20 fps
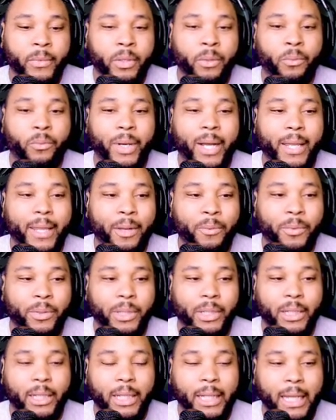Wow, that won a
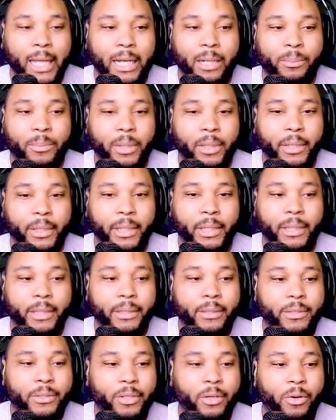lot of money.
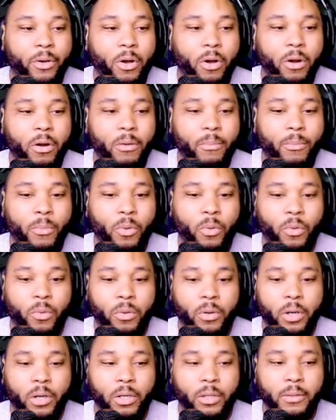So our
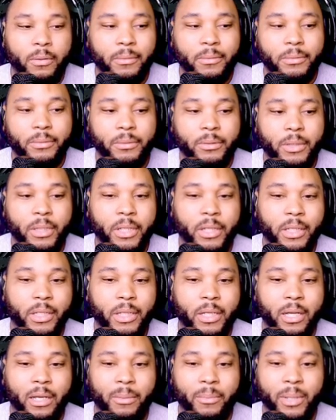Moore could
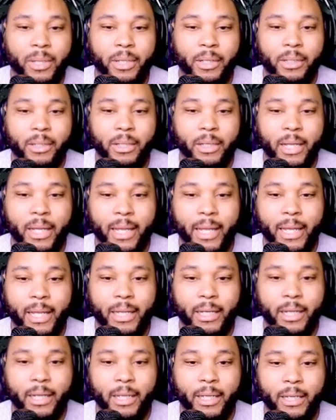come in
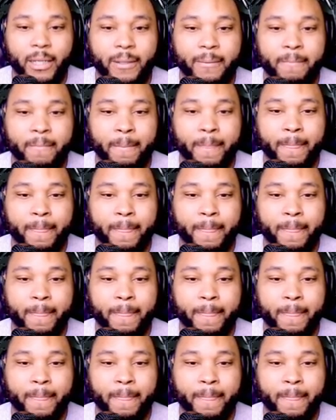handy.